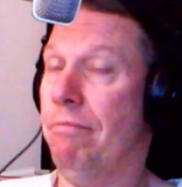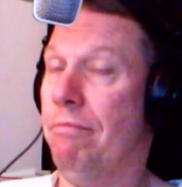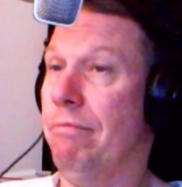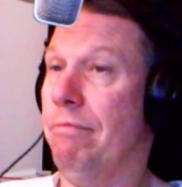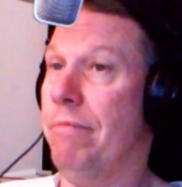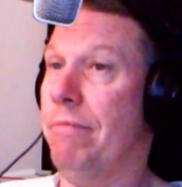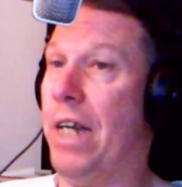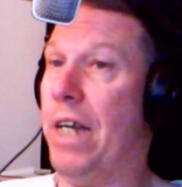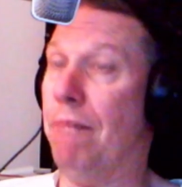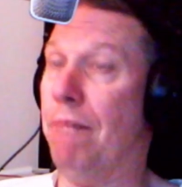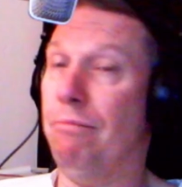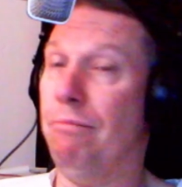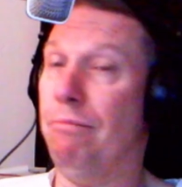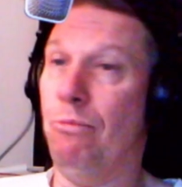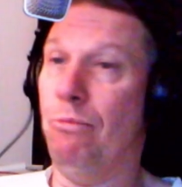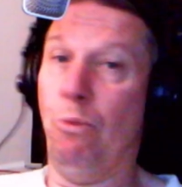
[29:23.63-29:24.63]
yeah,
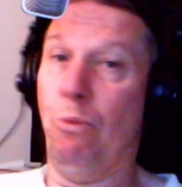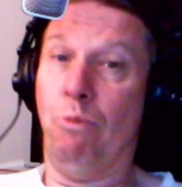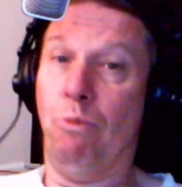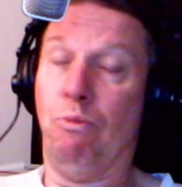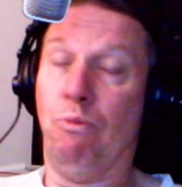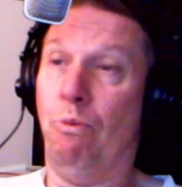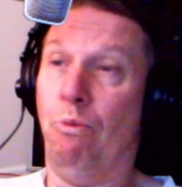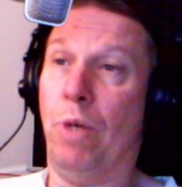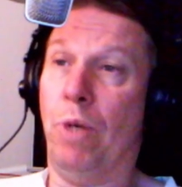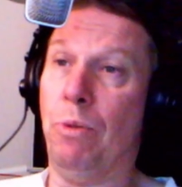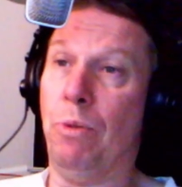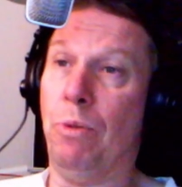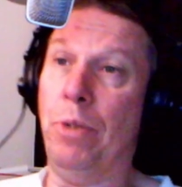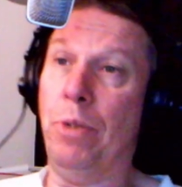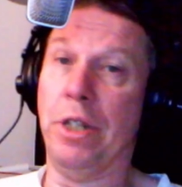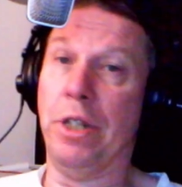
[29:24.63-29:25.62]
what
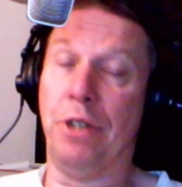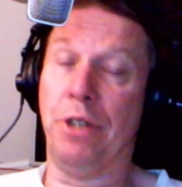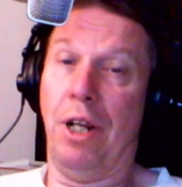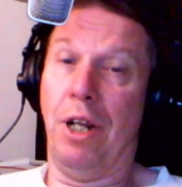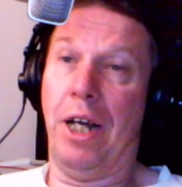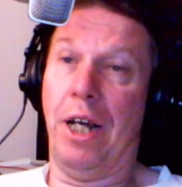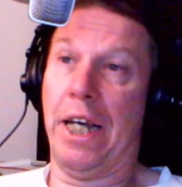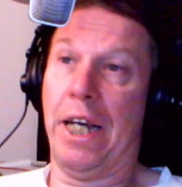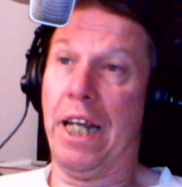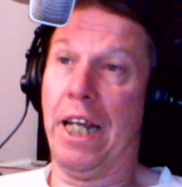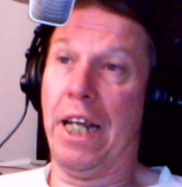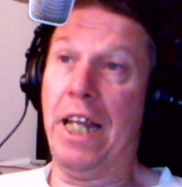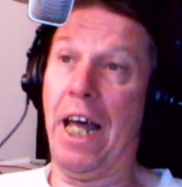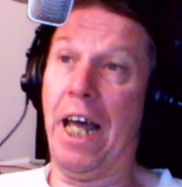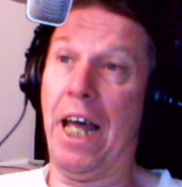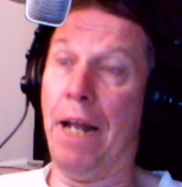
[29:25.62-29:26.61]
would it like
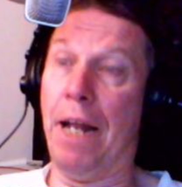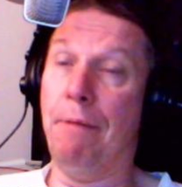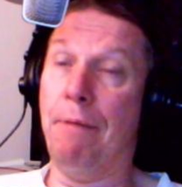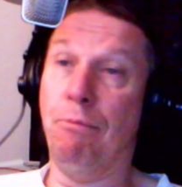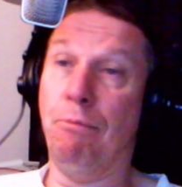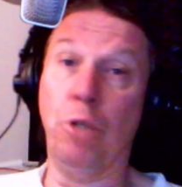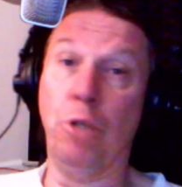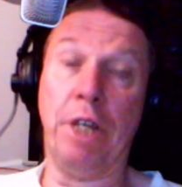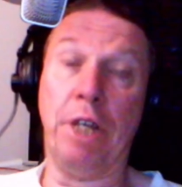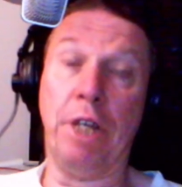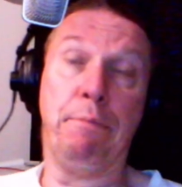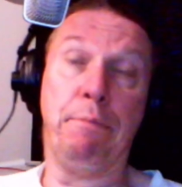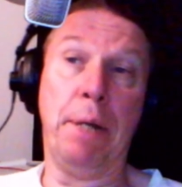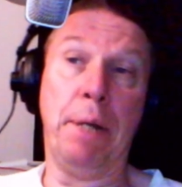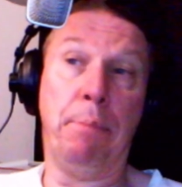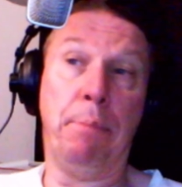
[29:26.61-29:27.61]
then? Would have
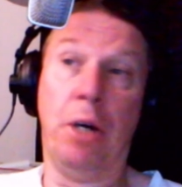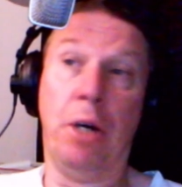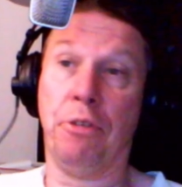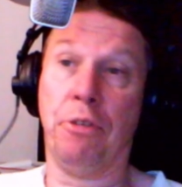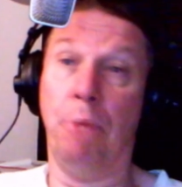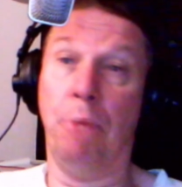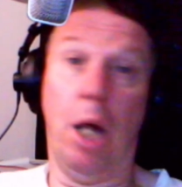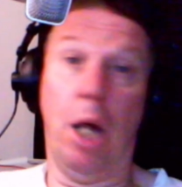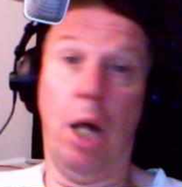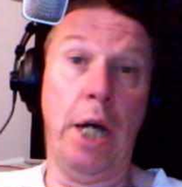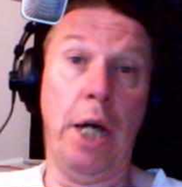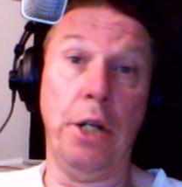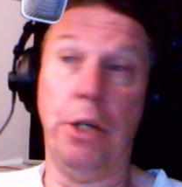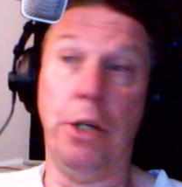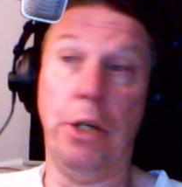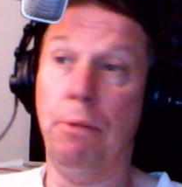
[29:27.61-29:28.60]
been possible? I
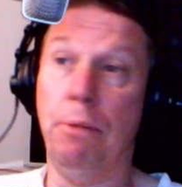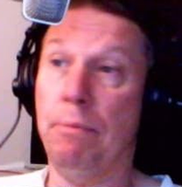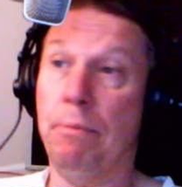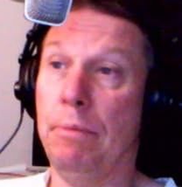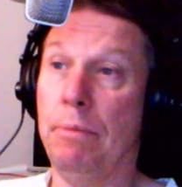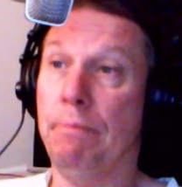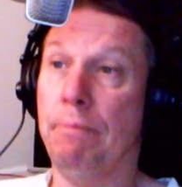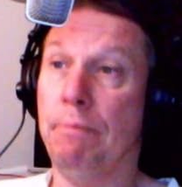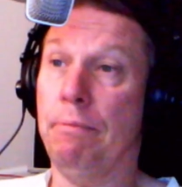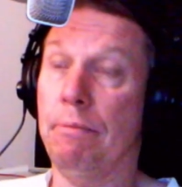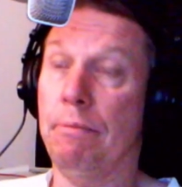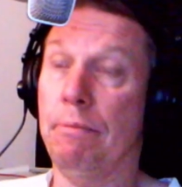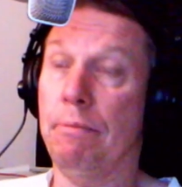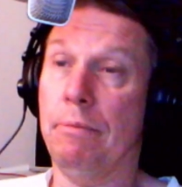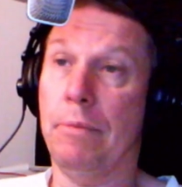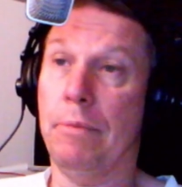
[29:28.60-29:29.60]
don't know.
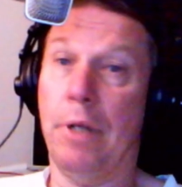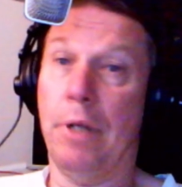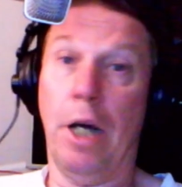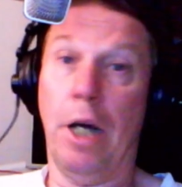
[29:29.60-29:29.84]
If